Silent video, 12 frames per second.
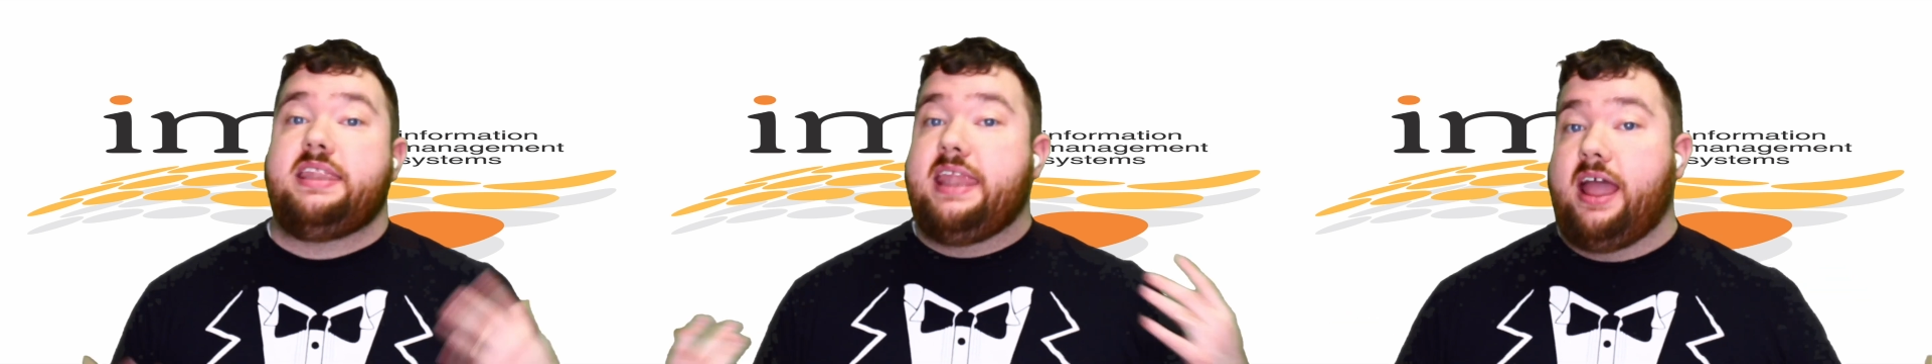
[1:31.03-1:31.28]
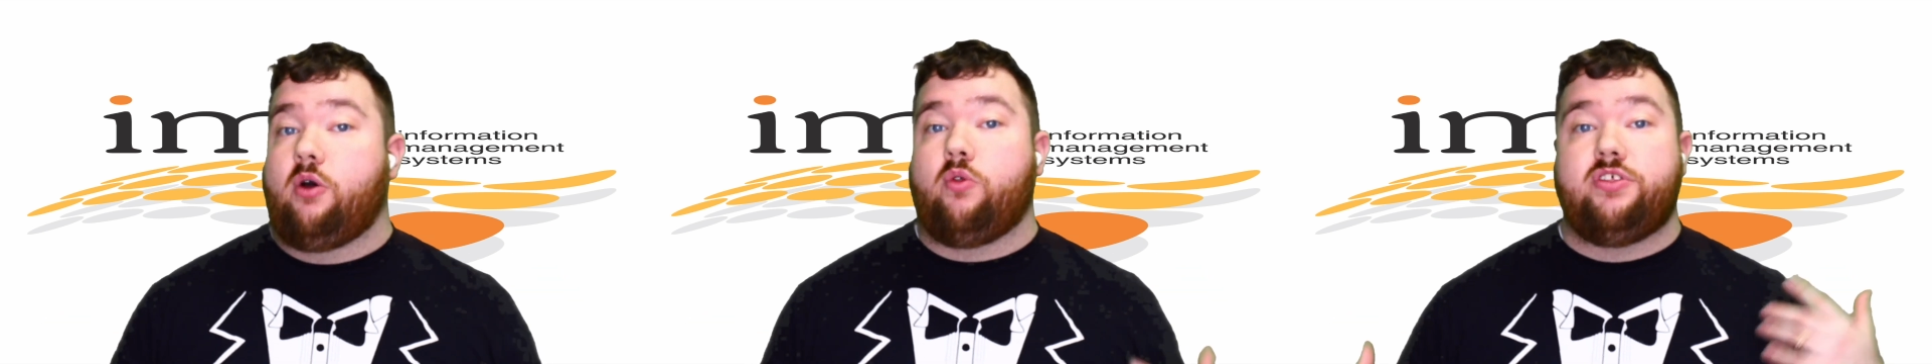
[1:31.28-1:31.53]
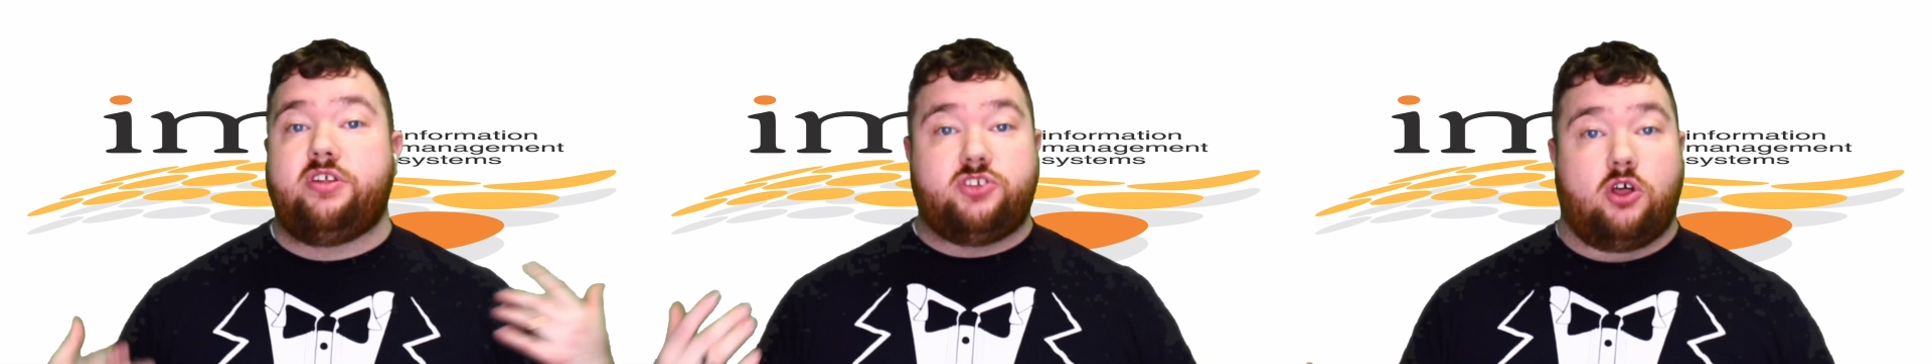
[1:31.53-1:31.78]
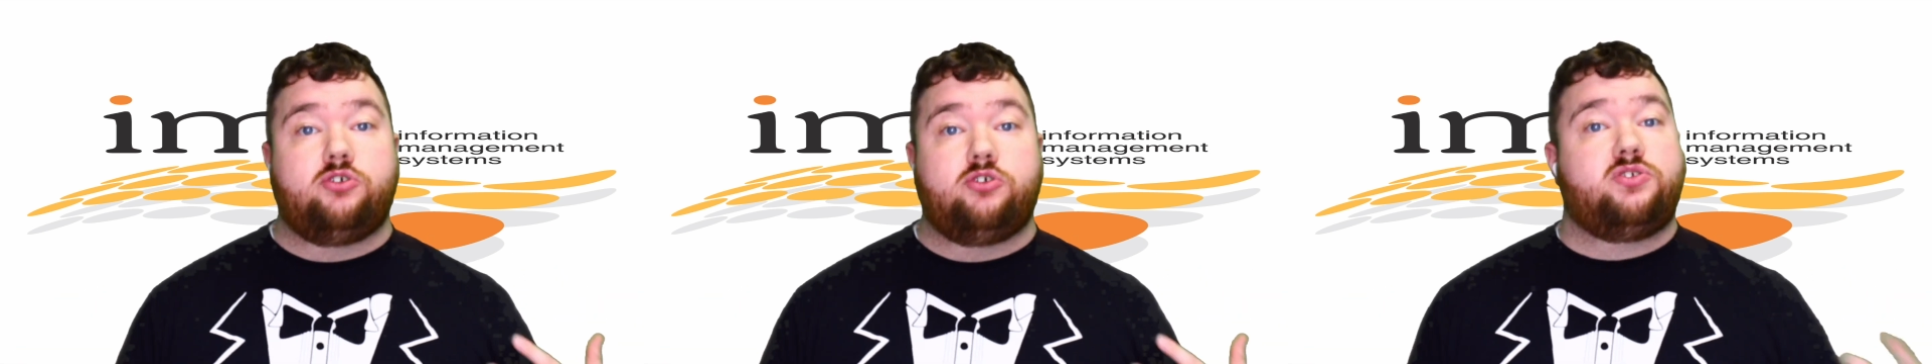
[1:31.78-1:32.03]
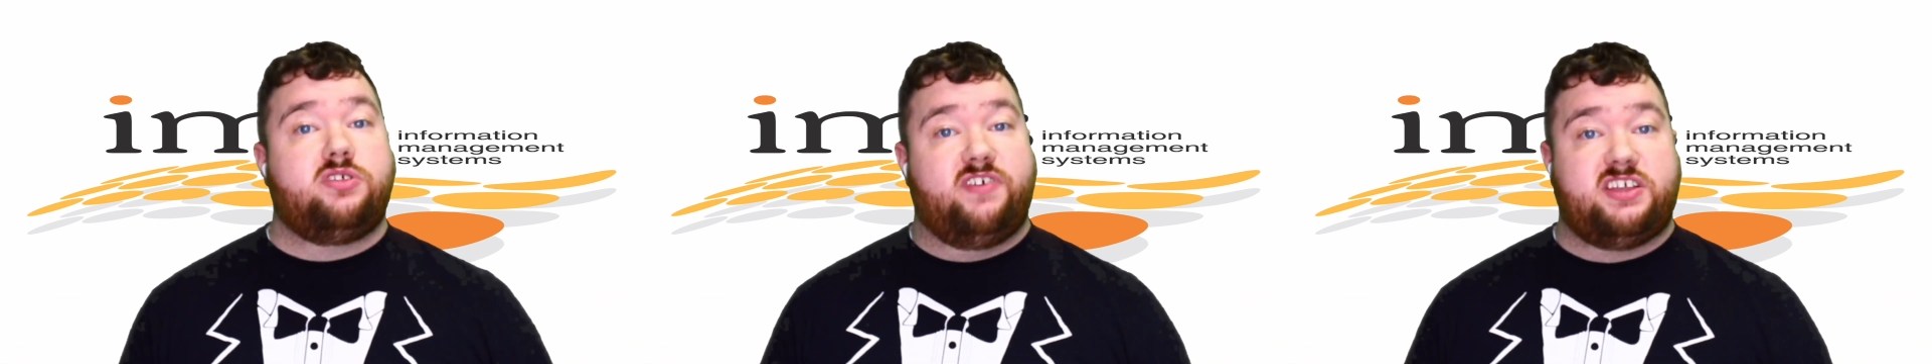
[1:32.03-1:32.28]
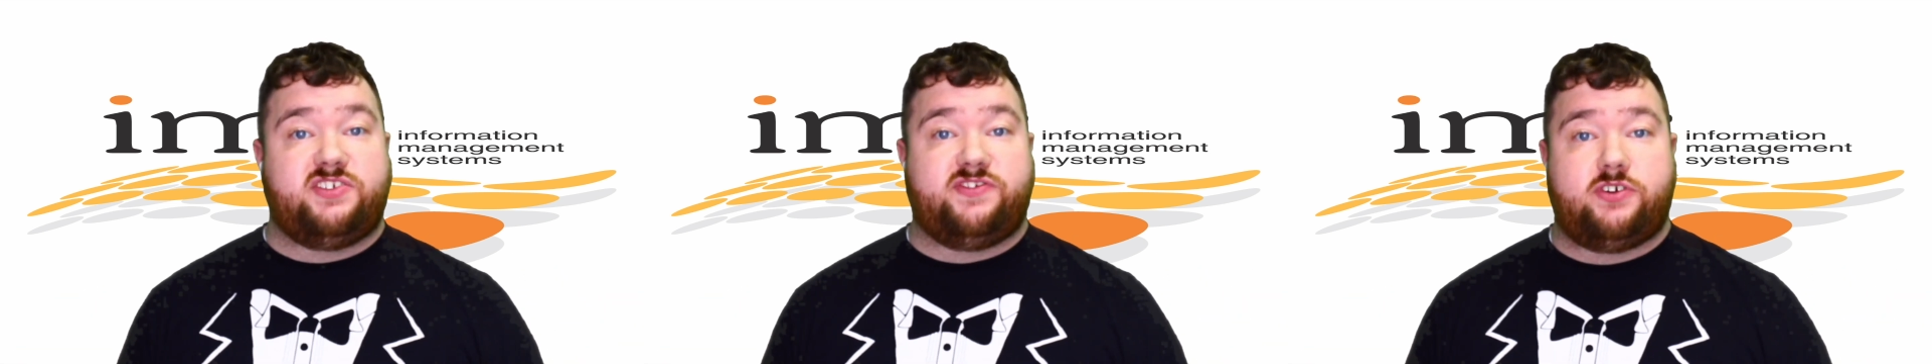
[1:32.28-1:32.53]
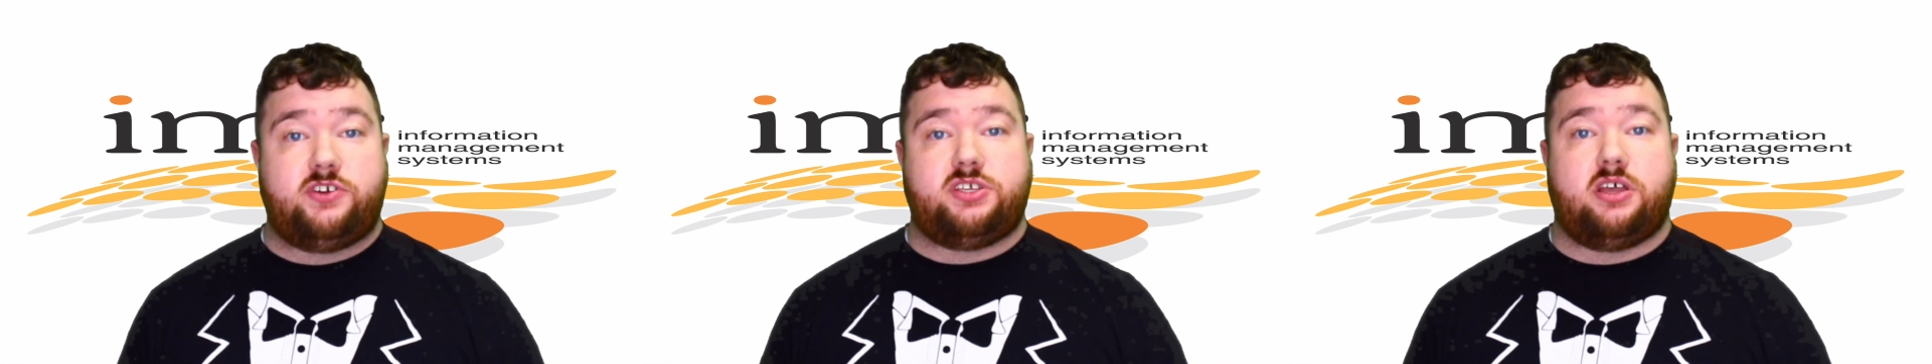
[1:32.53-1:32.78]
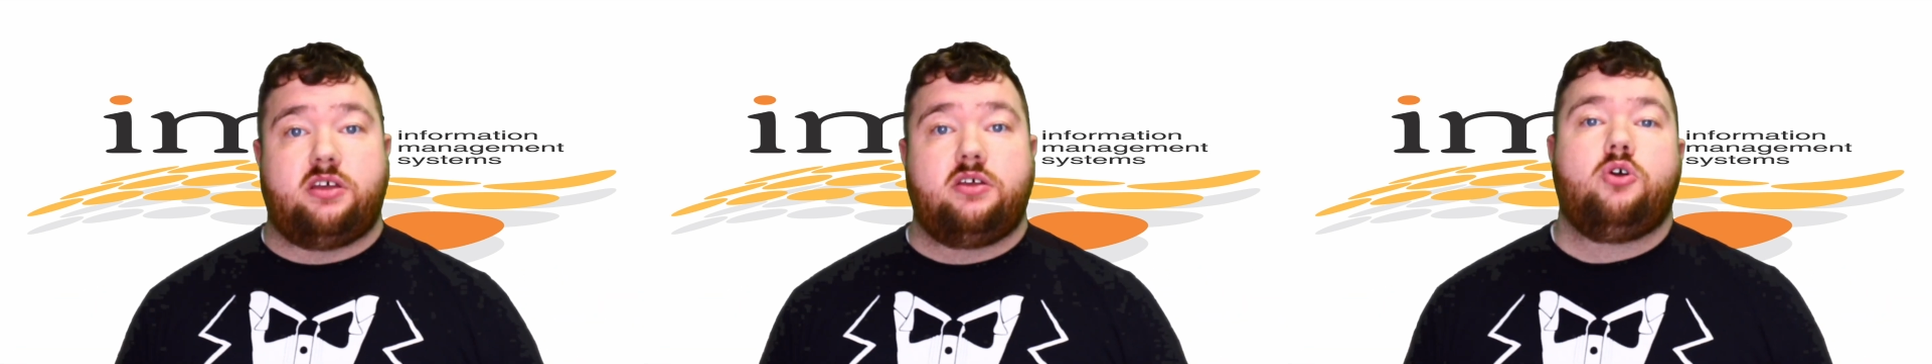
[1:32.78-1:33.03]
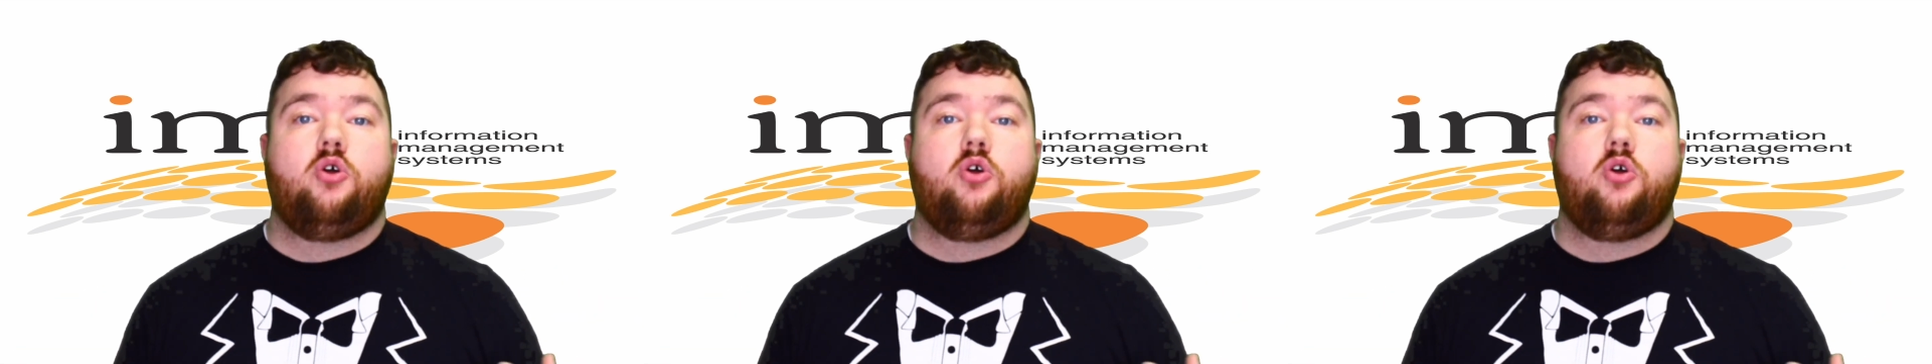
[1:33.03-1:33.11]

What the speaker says: Now, there's also the vice versa,